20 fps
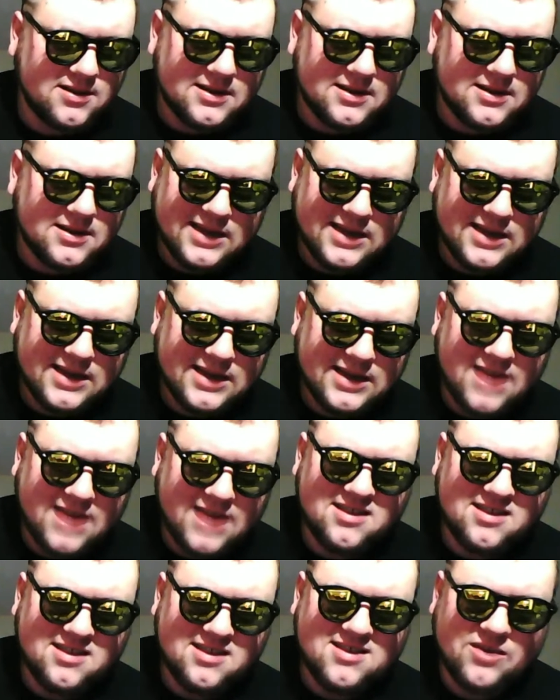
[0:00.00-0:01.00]
in
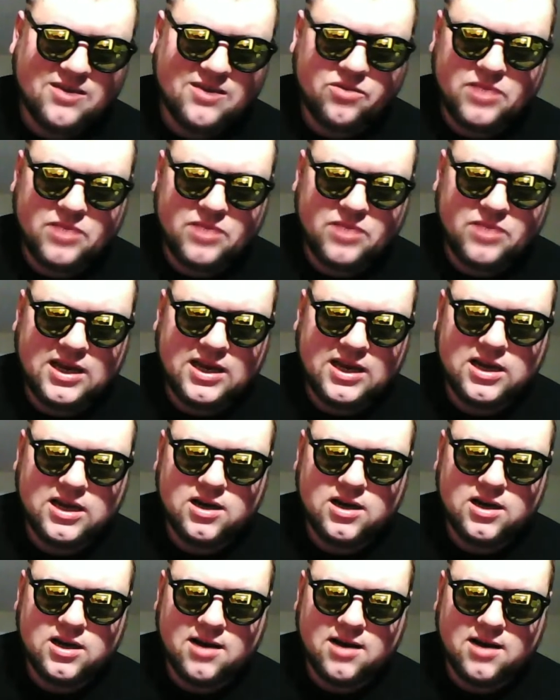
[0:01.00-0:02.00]
essence it would be
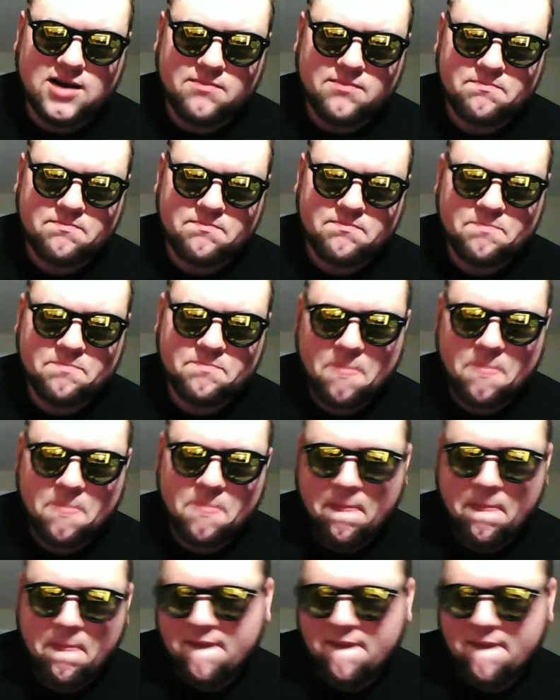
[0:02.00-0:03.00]

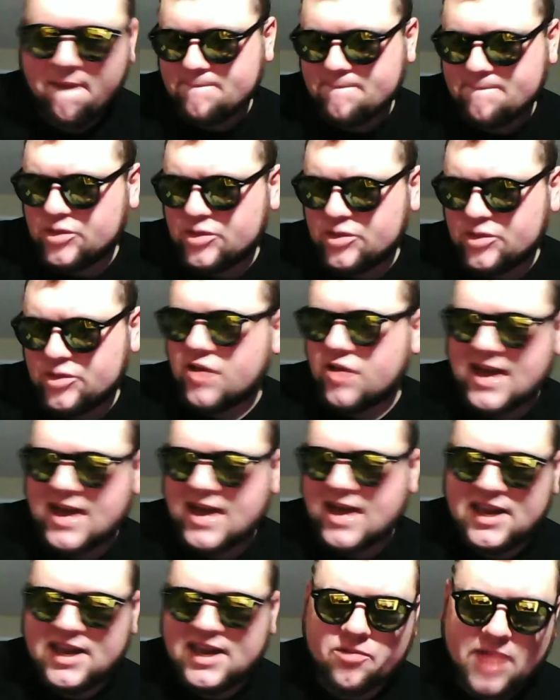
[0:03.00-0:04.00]
like any
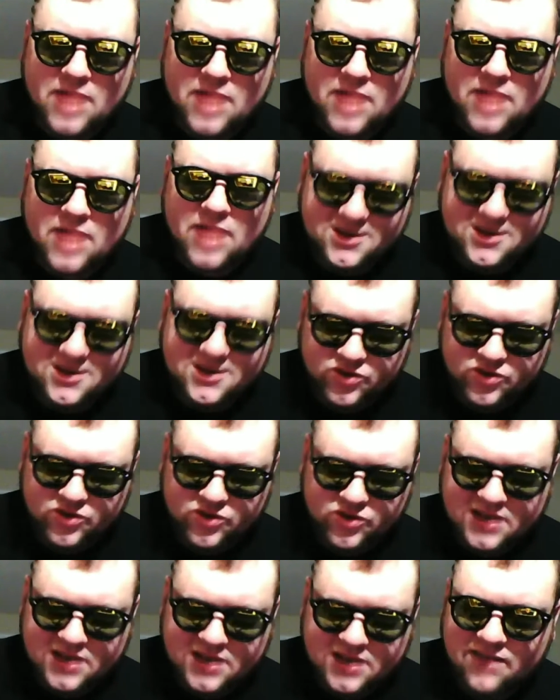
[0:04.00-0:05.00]
other bank, only
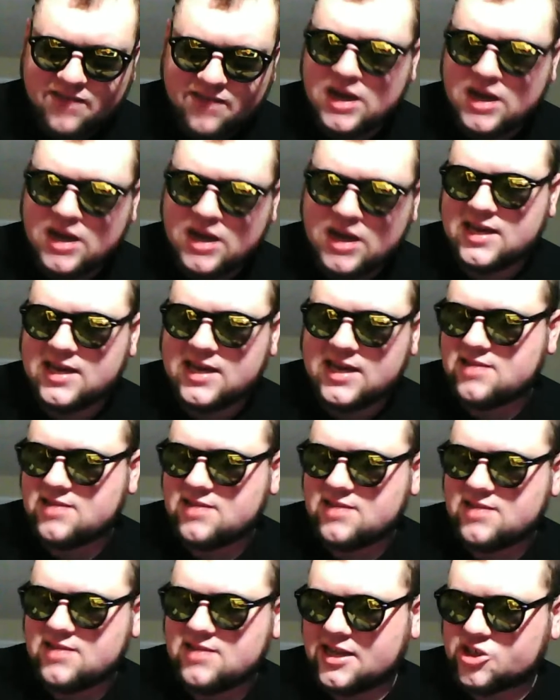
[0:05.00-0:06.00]
instead of money it's
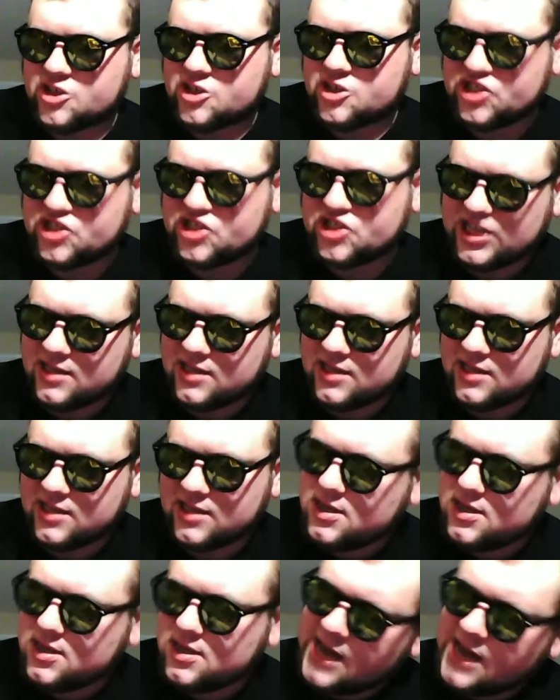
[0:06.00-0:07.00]
in electricity,
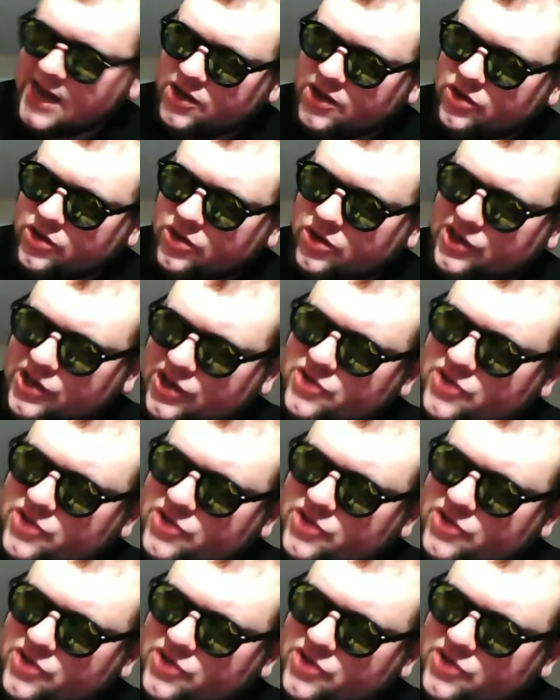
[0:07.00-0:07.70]
and you